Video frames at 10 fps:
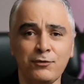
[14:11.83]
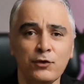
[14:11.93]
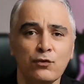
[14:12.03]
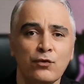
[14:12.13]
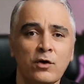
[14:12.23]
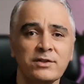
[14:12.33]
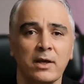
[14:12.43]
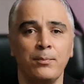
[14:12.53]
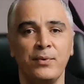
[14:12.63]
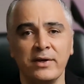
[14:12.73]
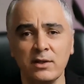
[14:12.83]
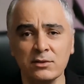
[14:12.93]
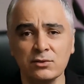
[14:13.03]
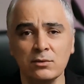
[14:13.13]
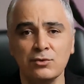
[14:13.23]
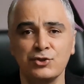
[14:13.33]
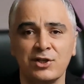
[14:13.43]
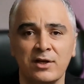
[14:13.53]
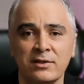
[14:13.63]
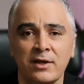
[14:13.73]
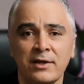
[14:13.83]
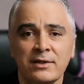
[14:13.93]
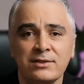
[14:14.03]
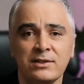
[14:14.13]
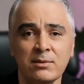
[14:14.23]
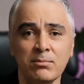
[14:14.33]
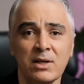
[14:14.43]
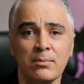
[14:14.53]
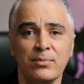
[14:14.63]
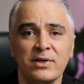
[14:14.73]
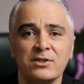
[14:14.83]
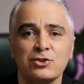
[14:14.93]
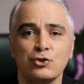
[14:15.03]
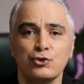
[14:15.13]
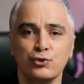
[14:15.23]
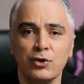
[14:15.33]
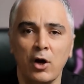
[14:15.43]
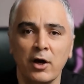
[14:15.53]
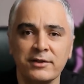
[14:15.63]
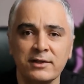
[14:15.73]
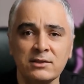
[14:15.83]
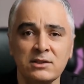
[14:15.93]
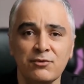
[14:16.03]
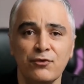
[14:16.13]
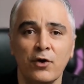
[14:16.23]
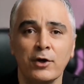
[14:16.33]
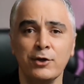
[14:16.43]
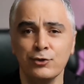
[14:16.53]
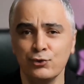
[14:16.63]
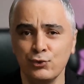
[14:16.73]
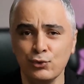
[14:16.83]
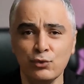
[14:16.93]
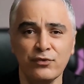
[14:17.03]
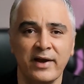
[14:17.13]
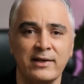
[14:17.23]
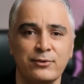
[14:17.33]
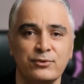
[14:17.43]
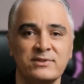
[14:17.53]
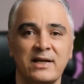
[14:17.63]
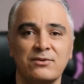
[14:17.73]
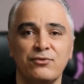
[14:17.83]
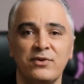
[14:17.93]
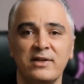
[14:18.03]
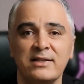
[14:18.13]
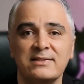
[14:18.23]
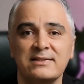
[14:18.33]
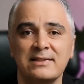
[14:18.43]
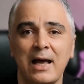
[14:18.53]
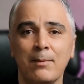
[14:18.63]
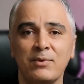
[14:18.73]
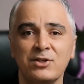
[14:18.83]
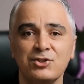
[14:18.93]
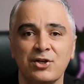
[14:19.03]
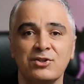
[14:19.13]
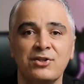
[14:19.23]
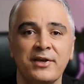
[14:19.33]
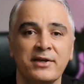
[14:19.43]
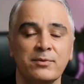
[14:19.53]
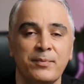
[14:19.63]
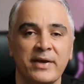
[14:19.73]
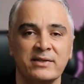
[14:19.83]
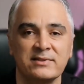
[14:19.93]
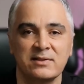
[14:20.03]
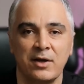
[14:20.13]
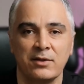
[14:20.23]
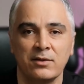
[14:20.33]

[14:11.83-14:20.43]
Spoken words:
you want a better solution, team members should identify 2 values that will establish their baseline.